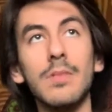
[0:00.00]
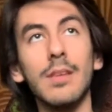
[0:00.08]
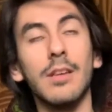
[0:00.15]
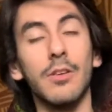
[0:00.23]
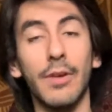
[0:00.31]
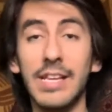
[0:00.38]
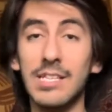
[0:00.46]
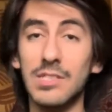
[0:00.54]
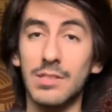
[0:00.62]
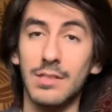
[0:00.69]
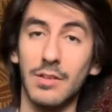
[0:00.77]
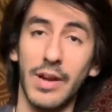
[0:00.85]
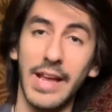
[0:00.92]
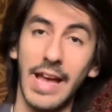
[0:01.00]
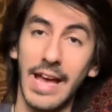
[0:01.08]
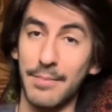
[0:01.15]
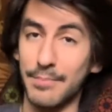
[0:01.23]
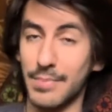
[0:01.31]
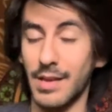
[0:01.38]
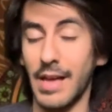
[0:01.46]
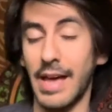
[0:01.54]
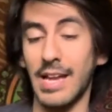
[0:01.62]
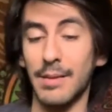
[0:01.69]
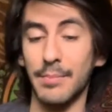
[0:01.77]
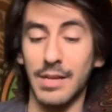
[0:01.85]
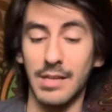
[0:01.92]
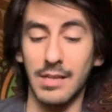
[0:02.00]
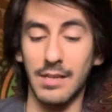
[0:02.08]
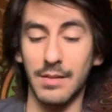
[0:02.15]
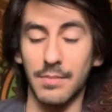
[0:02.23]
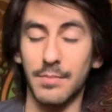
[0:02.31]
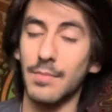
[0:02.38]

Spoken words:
Great amp, and I'm going to